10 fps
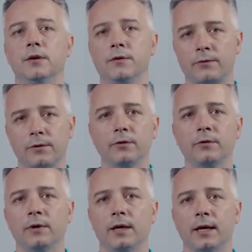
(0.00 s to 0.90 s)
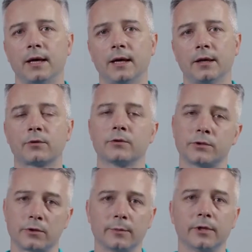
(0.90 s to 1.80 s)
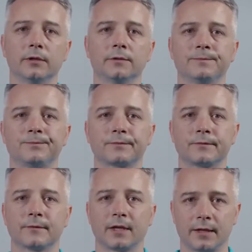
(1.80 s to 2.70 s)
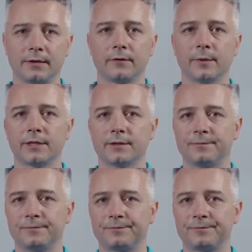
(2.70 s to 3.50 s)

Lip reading: through a cruise terminal. Thank you very much.